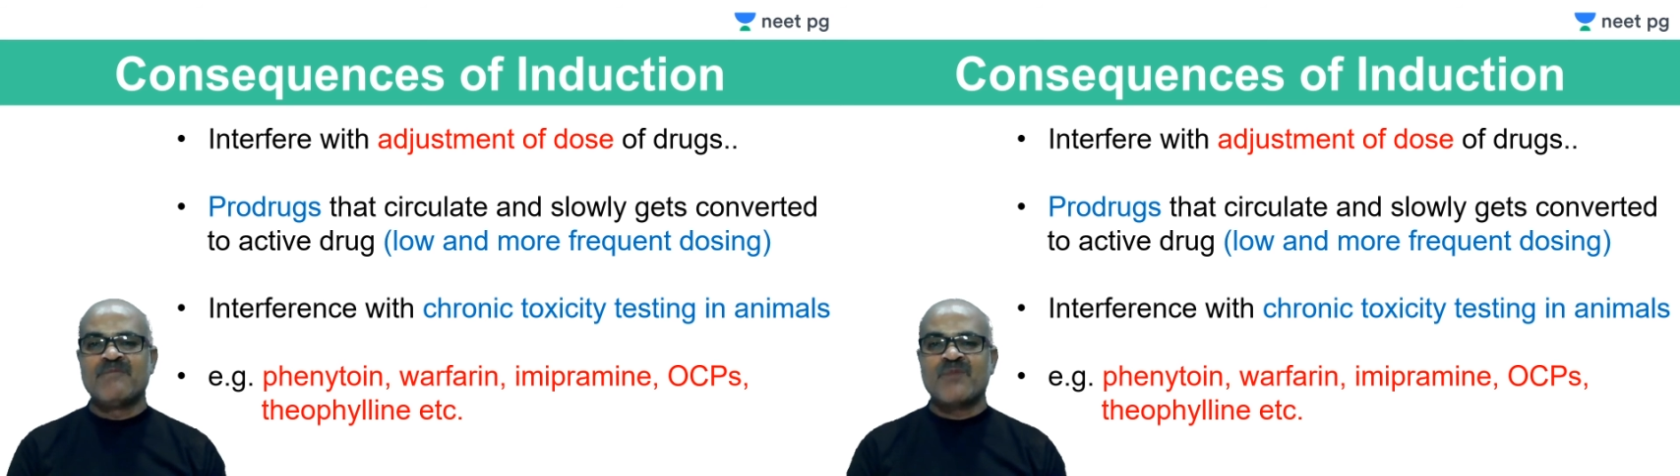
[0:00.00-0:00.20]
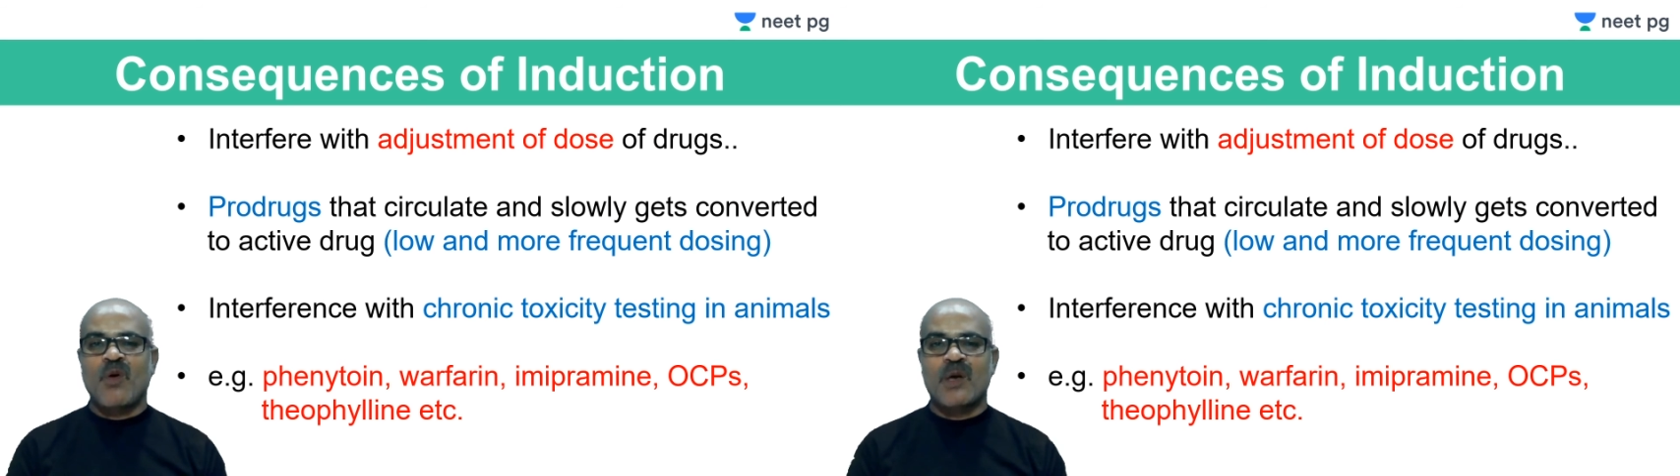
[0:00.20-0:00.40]

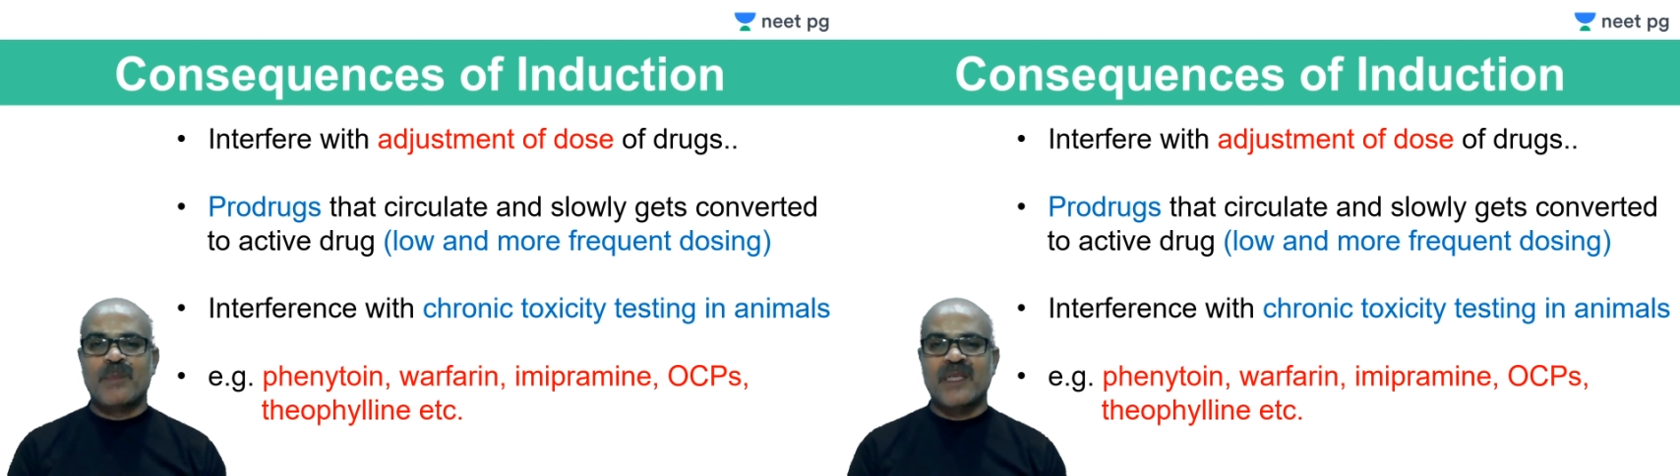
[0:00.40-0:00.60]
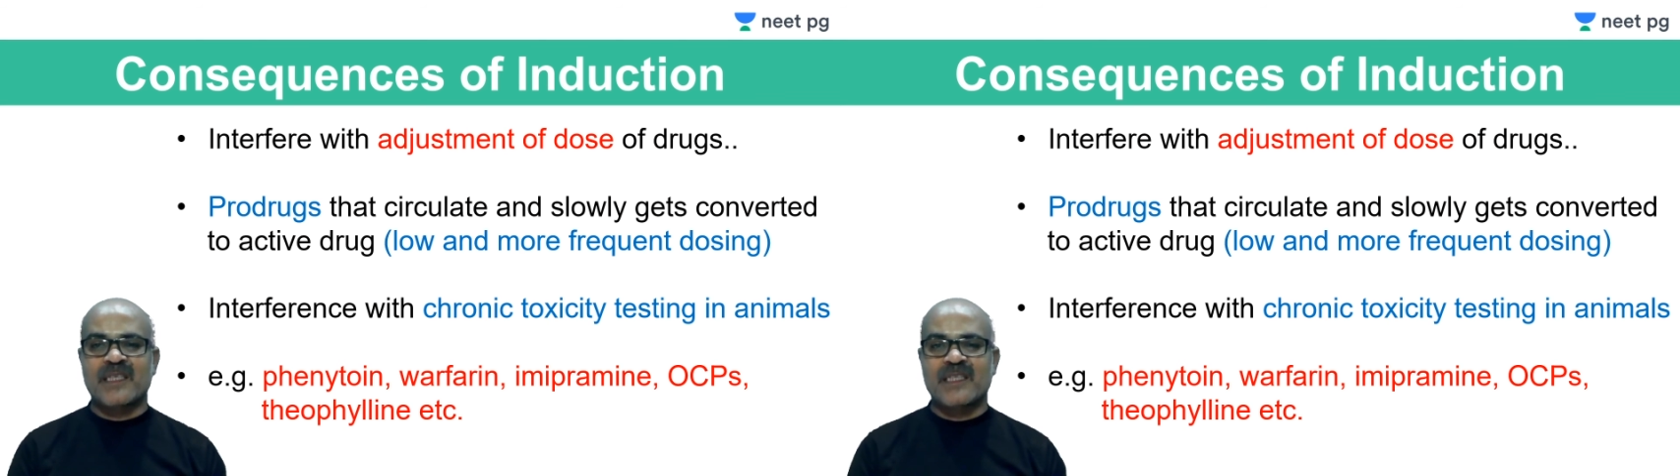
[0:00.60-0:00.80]
or
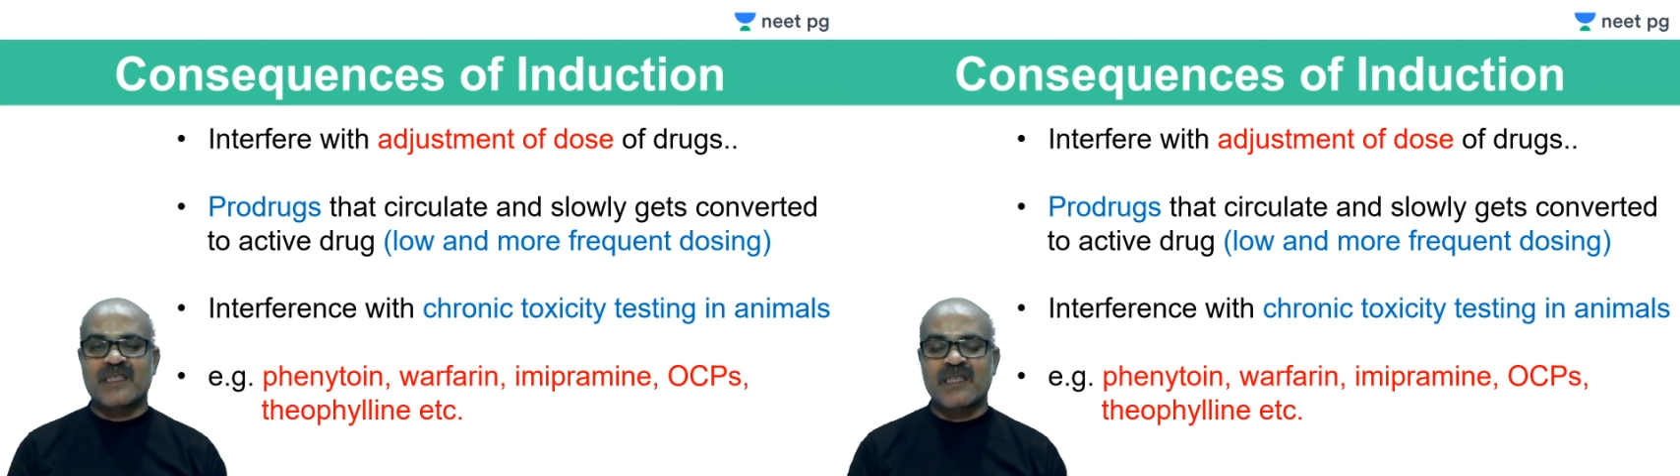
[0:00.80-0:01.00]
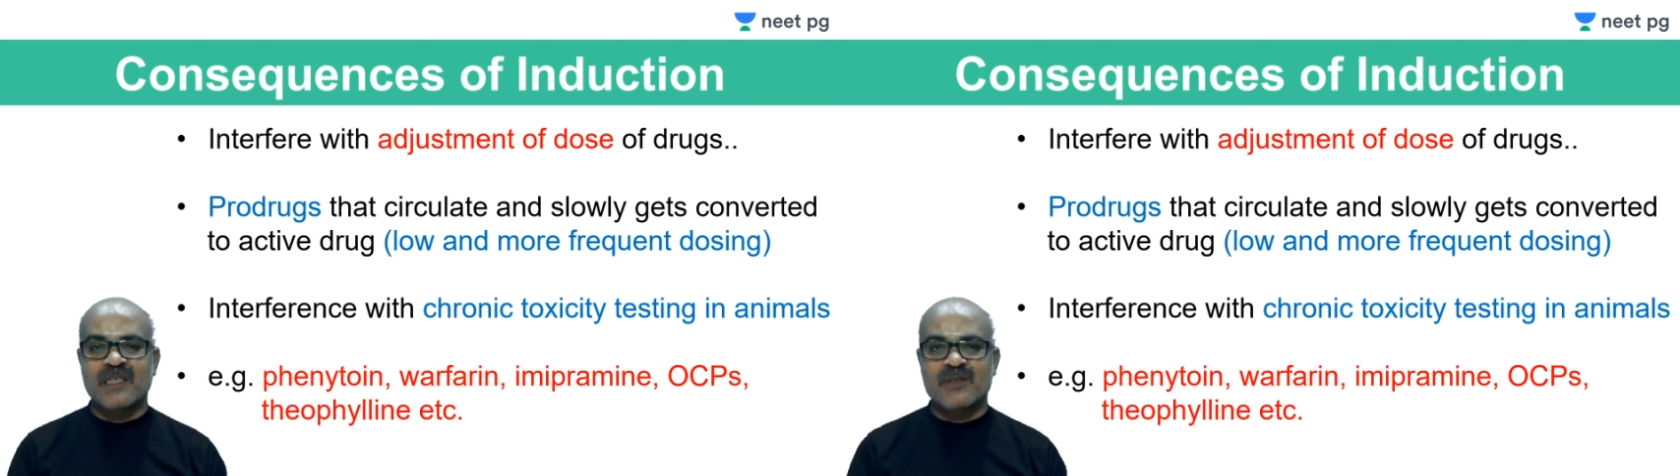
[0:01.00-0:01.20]
patient
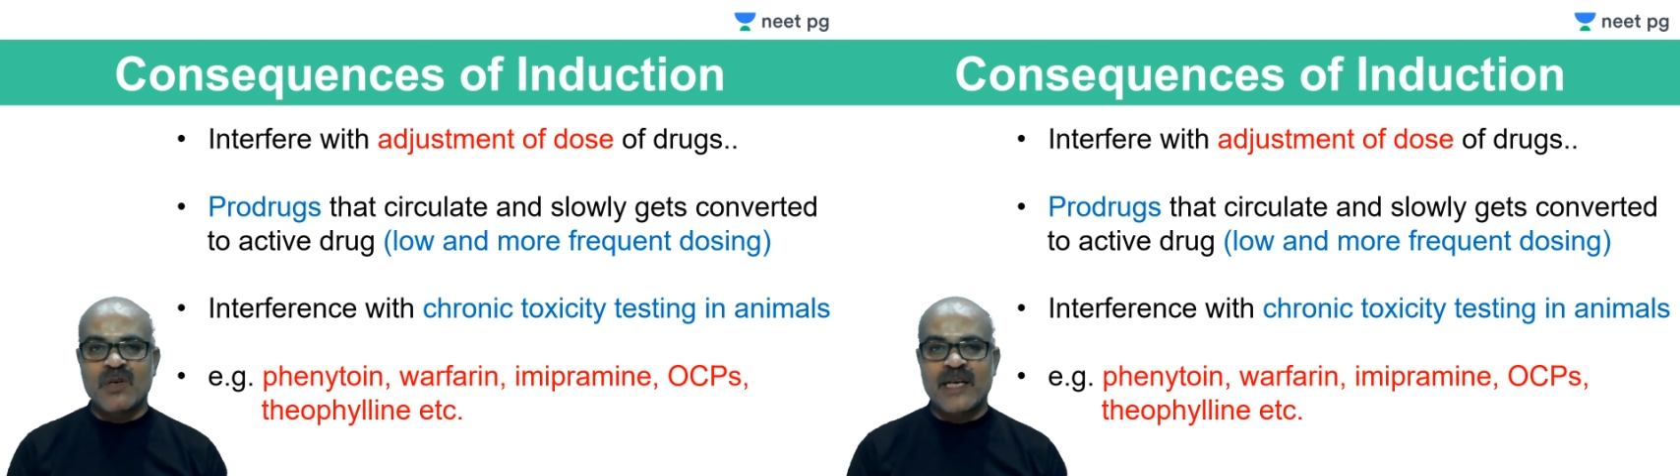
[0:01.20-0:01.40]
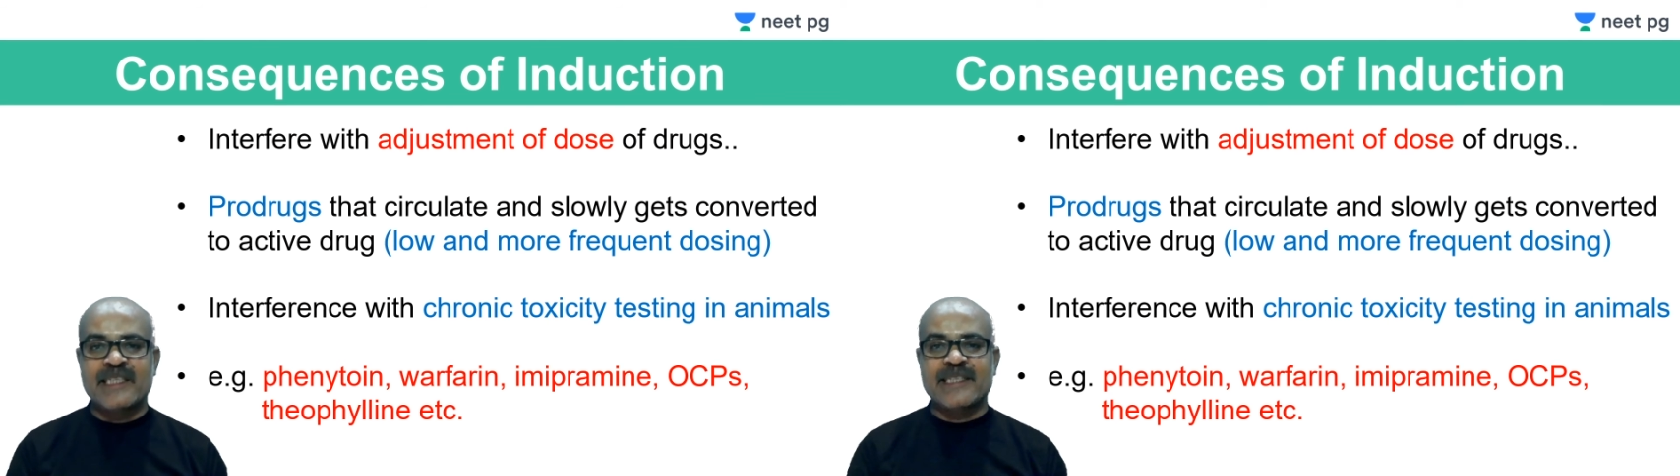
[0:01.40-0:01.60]
is
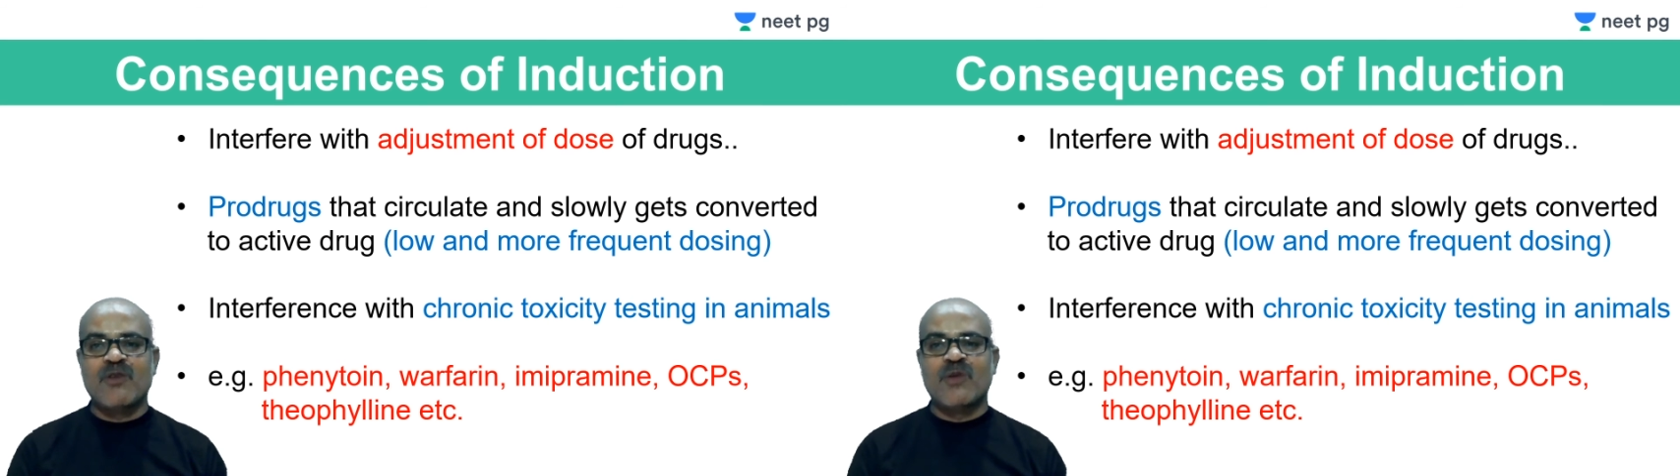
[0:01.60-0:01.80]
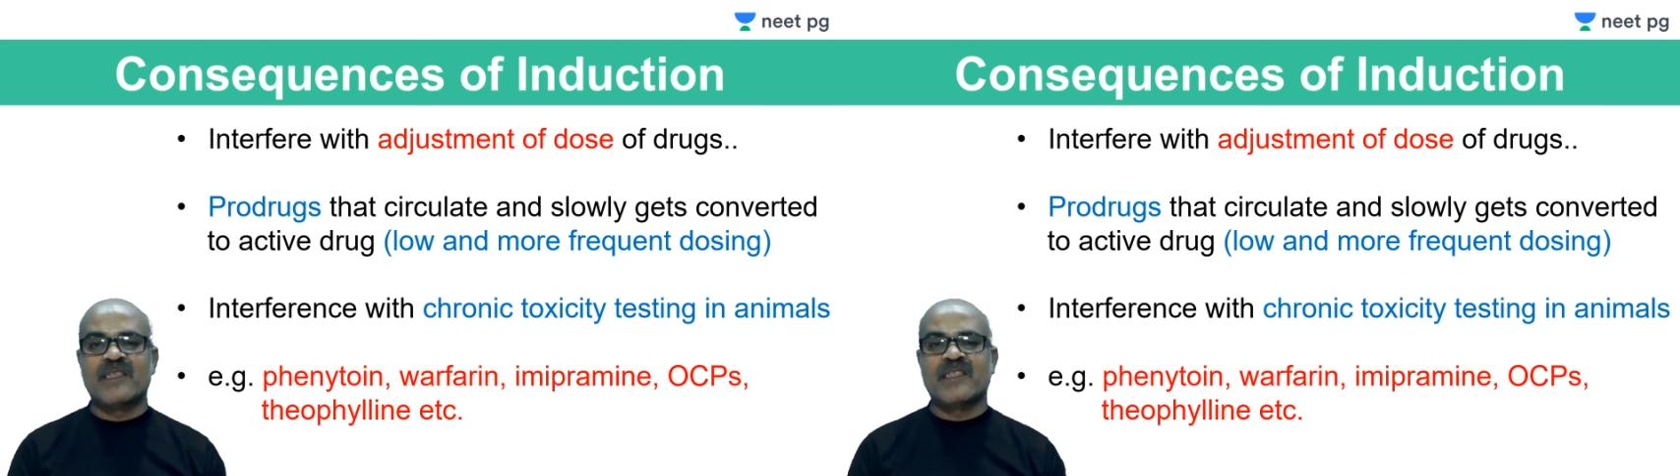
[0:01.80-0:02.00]
on
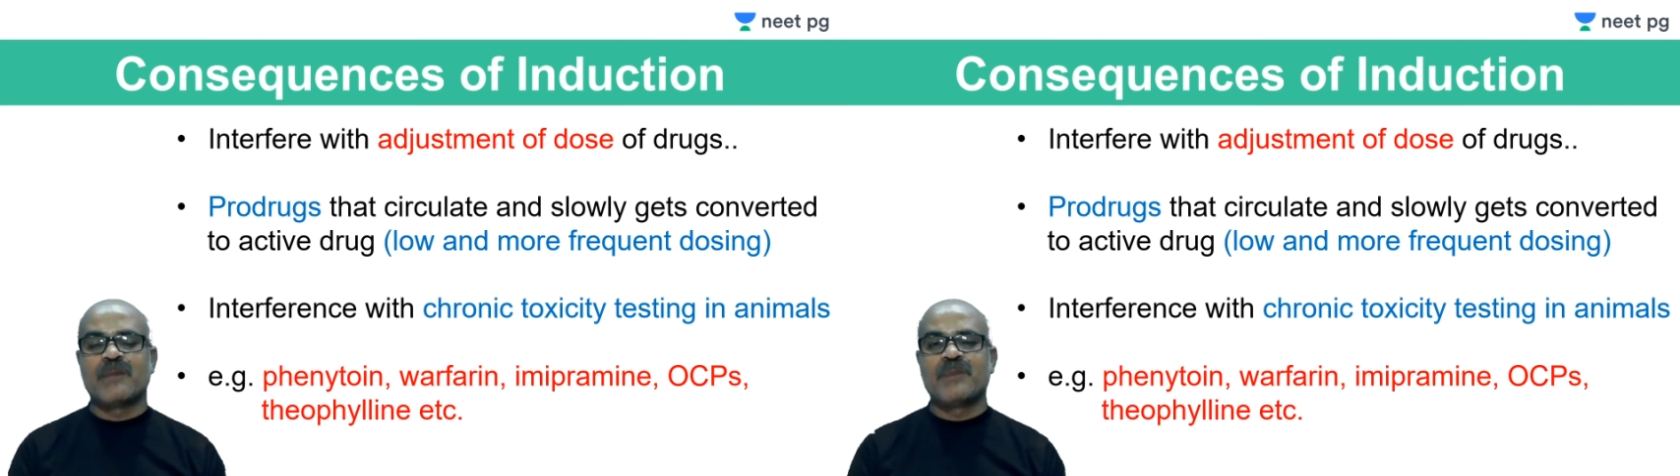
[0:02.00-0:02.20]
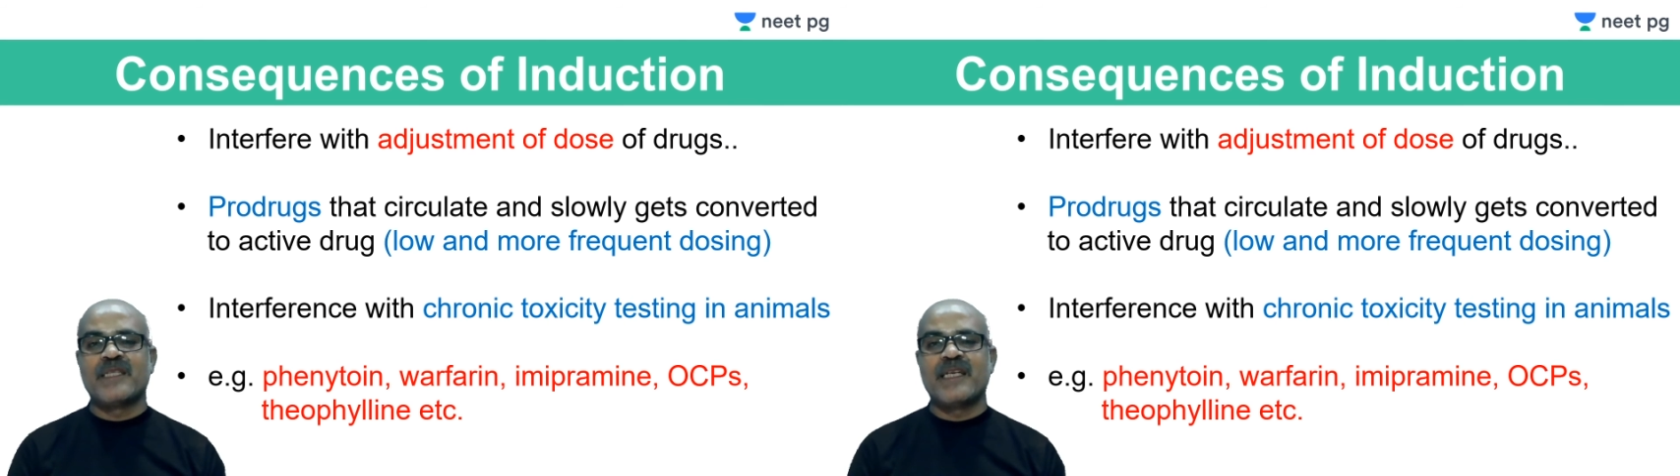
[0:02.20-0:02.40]
anticoagulant therapy,